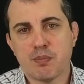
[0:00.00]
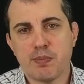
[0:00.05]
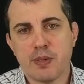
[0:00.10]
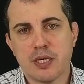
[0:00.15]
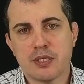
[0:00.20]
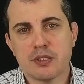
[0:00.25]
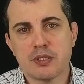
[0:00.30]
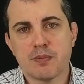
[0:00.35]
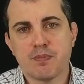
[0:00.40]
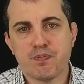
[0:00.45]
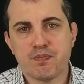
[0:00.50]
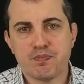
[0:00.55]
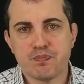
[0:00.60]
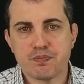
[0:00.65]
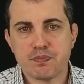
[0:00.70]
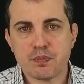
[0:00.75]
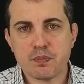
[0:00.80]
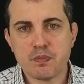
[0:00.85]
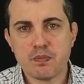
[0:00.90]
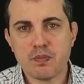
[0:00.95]
But
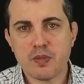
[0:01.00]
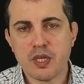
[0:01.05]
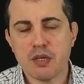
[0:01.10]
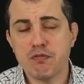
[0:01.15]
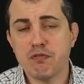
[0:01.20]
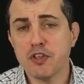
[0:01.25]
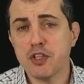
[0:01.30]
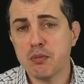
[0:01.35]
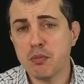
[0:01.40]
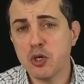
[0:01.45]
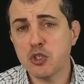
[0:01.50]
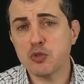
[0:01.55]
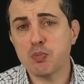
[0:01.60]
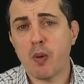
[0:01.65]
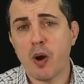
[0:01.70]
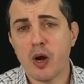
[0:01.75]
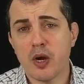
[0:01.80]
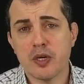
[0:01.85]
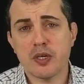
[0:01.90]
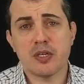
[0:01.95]
for the most
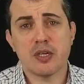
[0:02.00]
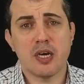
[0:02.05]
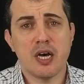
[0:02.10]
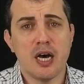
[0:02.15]
part,